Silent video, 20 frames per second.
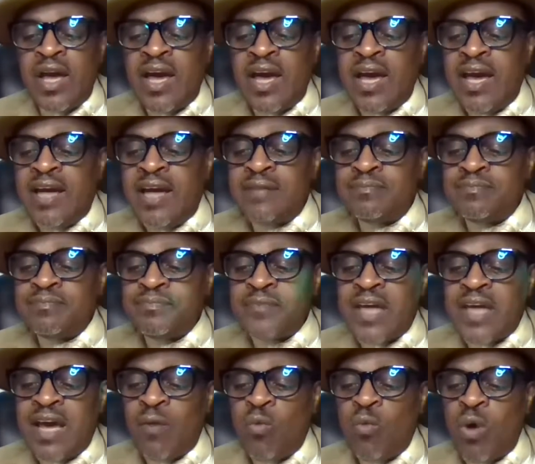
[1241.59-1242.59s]
and
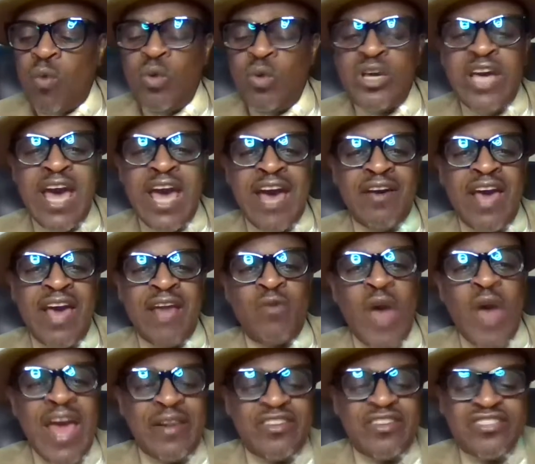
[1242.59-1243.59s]
what we have,
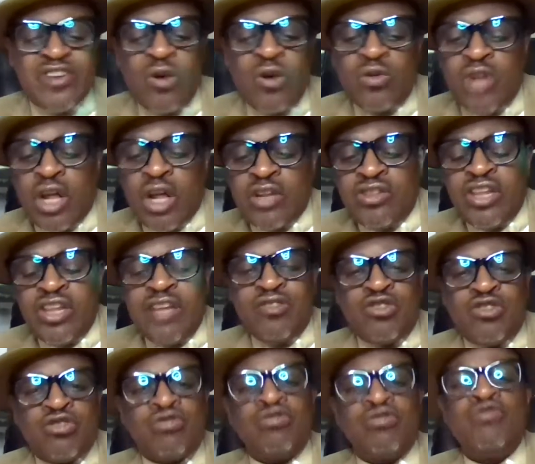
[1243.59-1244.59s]
and so the
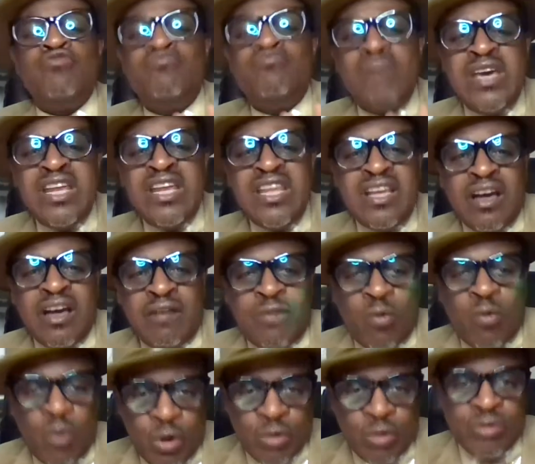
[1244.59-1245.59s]
true meaning of a
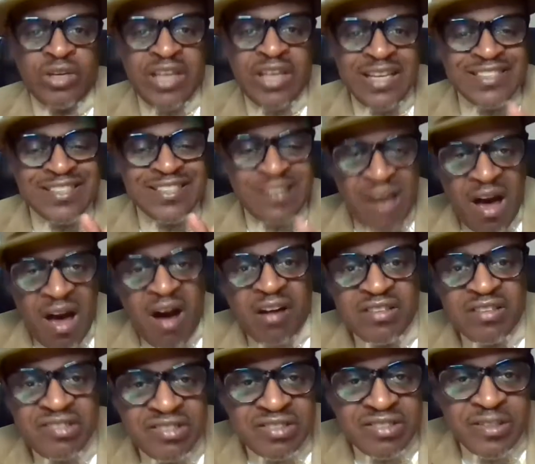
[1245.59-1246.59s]
word gets
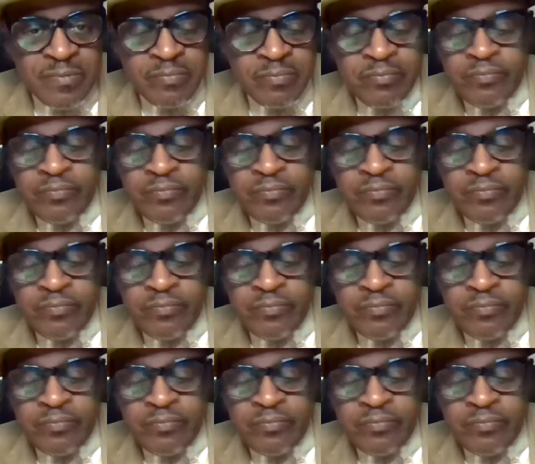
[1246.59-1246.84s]
lost.